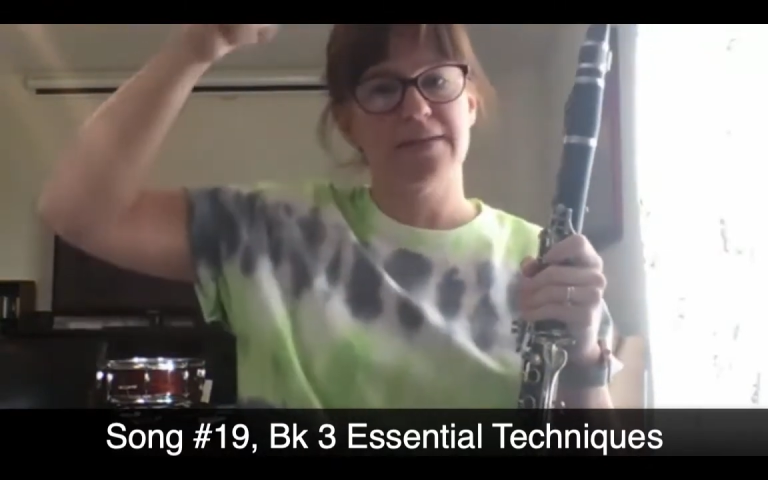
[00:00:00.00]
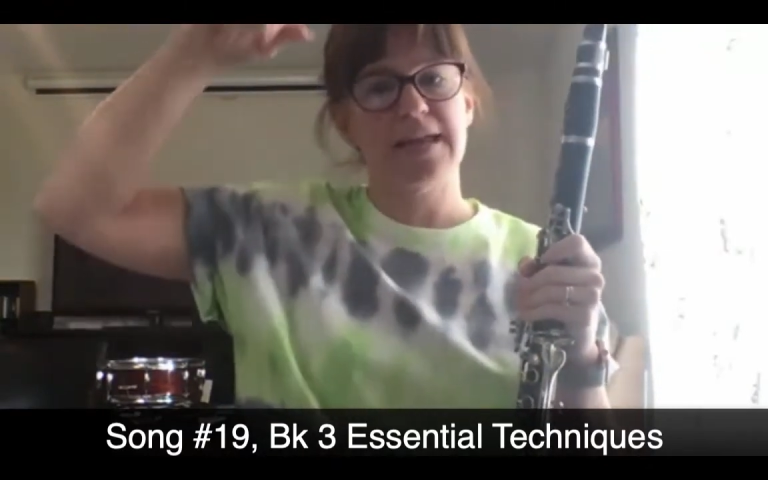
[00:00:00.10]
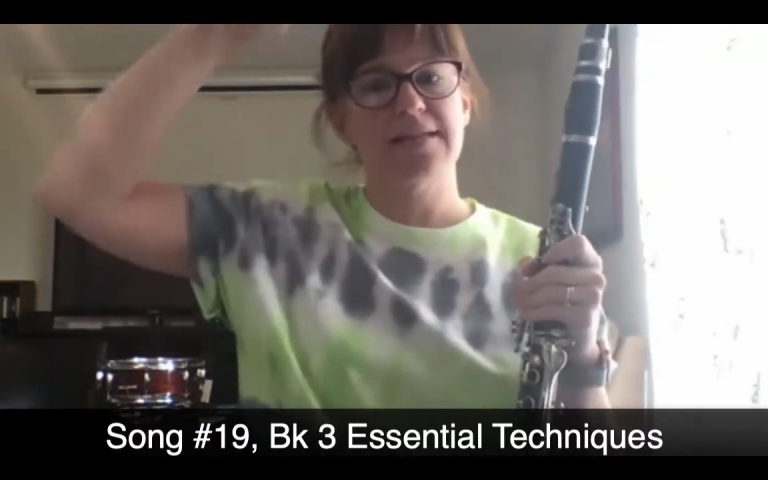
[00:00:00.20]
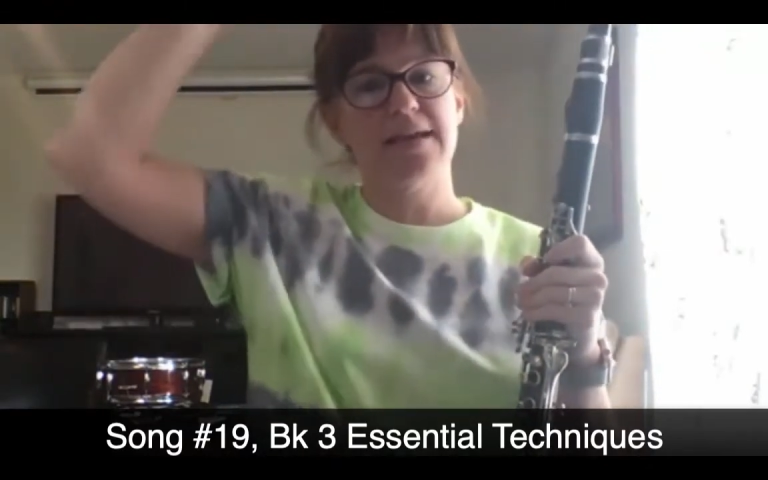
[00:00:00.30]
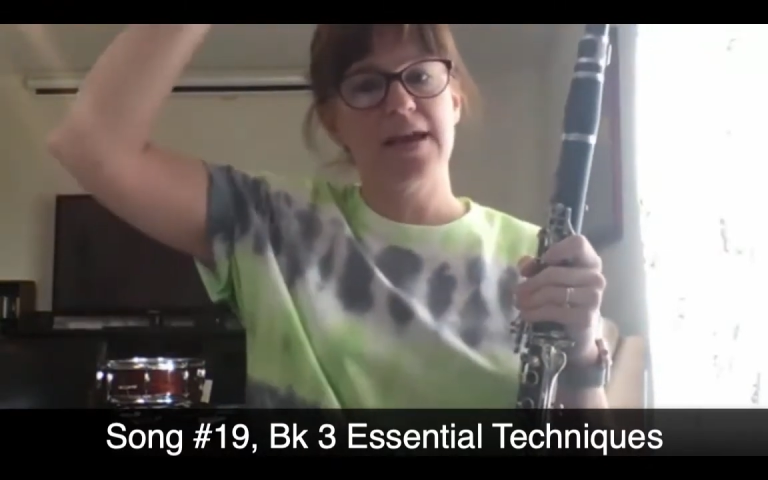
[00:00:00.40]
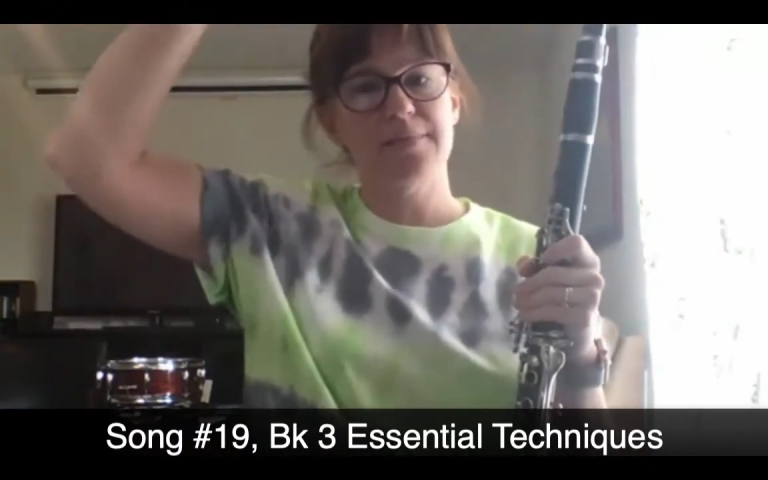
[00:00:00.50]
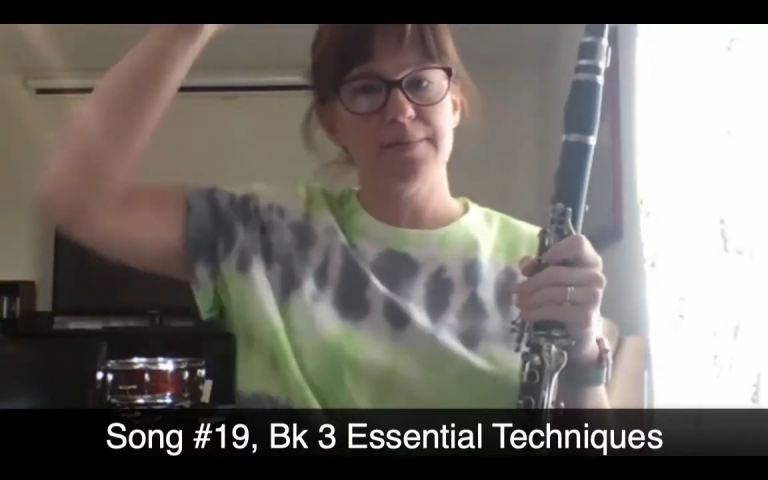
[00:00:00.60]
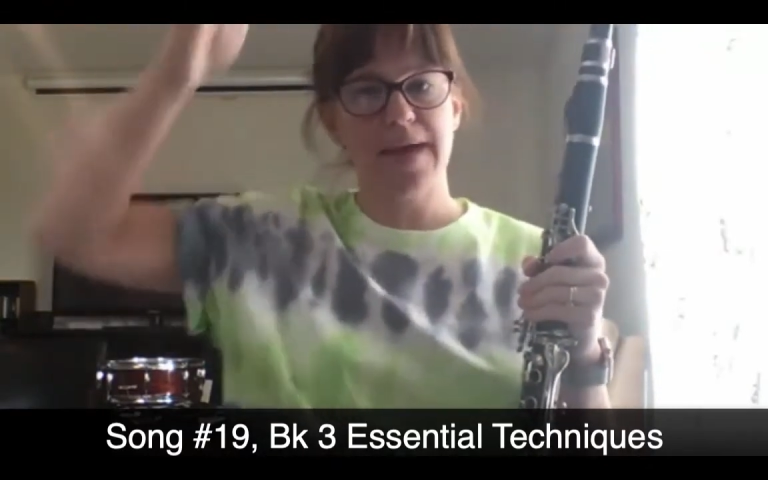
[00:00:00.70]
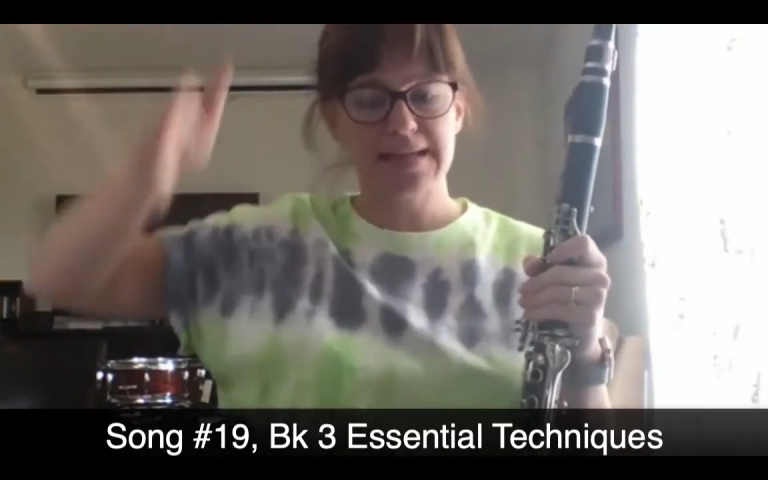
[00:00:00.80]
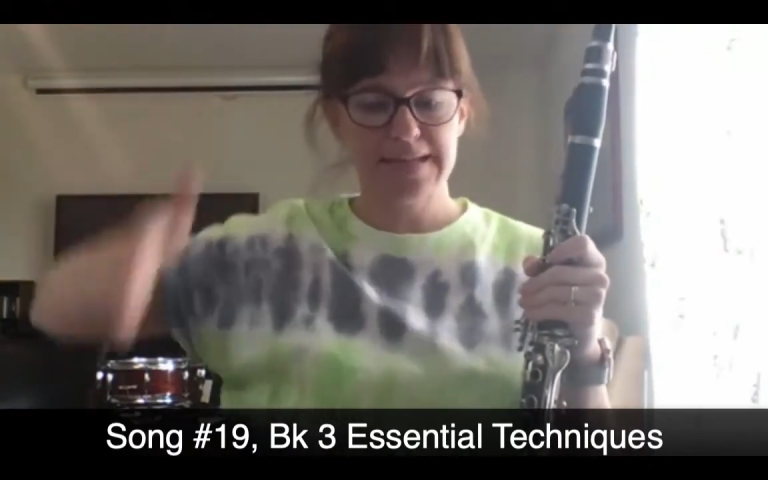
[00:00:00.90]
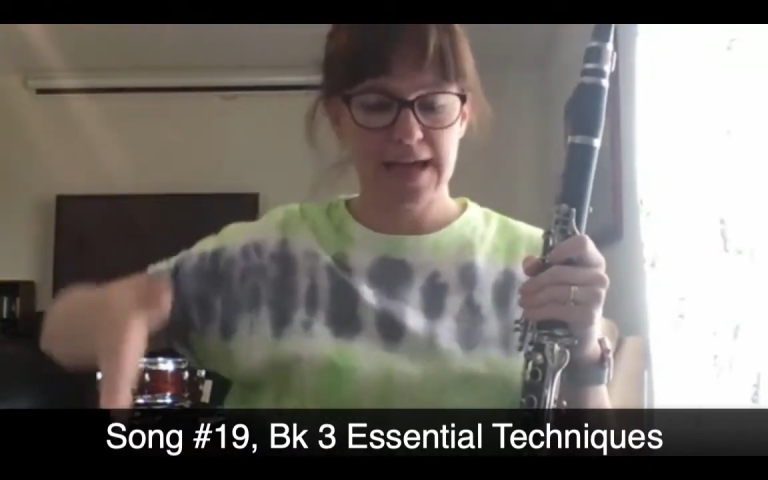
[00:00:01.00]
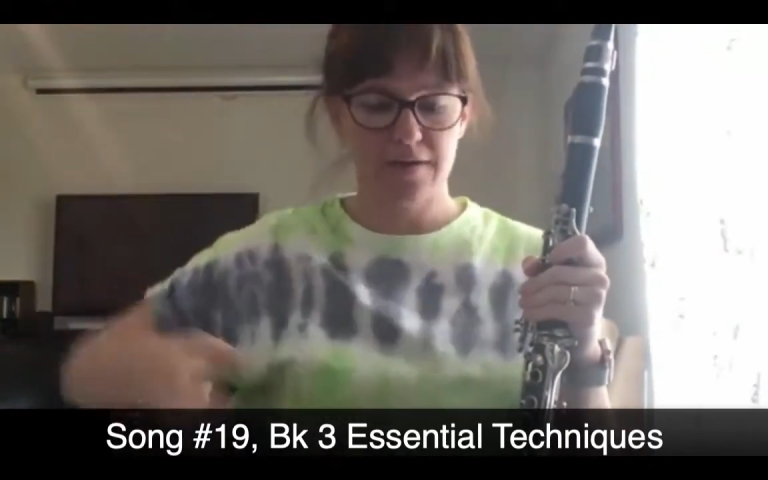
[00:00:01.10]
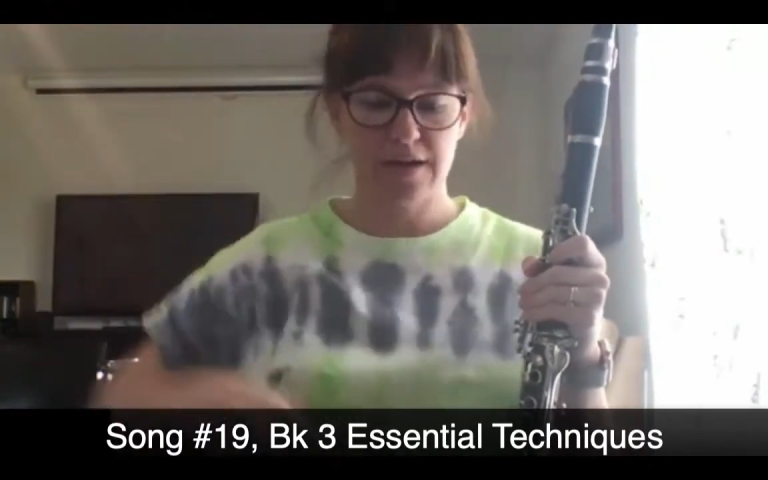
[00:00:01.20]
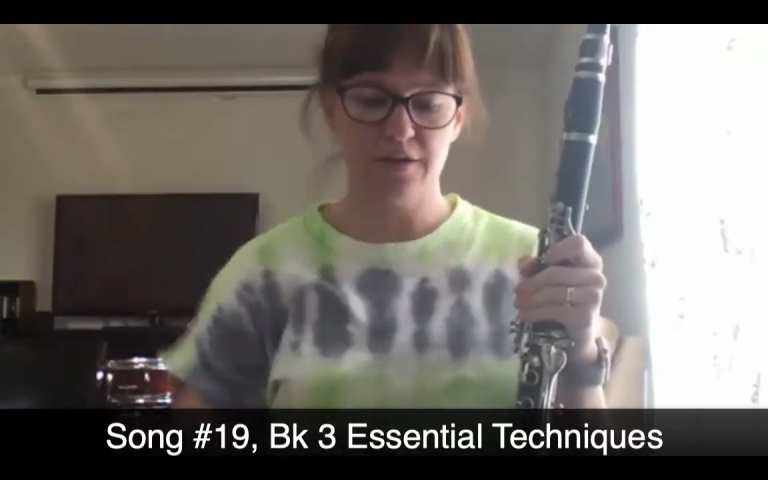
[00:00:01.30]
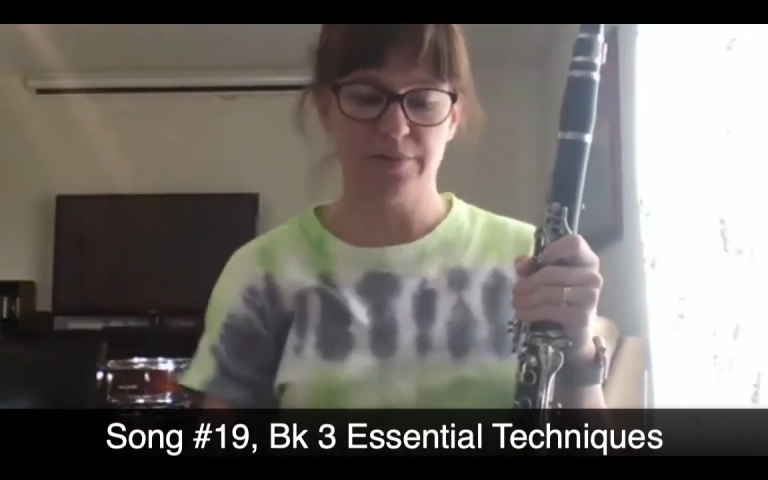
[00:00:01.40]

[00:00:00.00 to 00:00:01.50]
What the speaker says: and then coming back down, it'll be